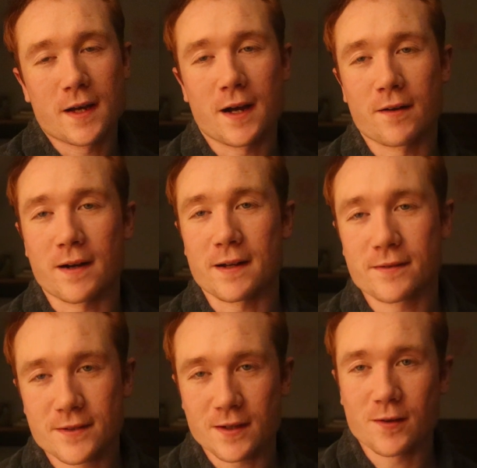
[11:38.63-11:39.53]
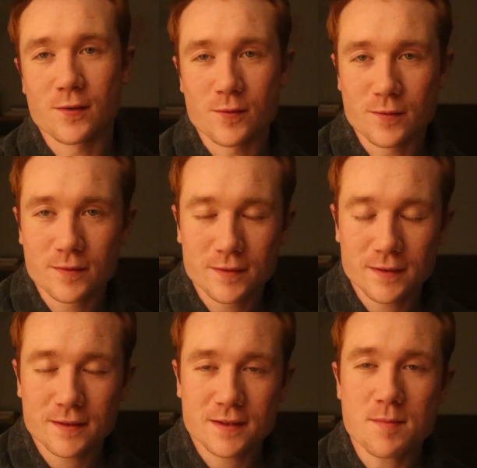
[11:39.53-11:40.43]
Alright, so
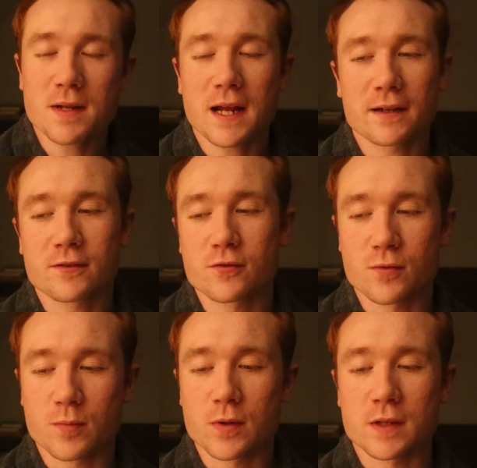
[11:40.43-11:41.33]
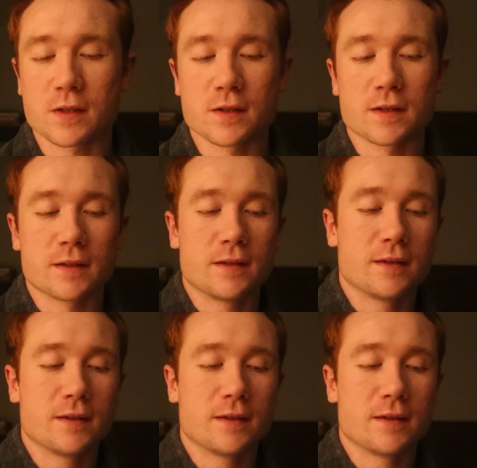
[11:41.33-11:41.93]
some of the actors were pretty good.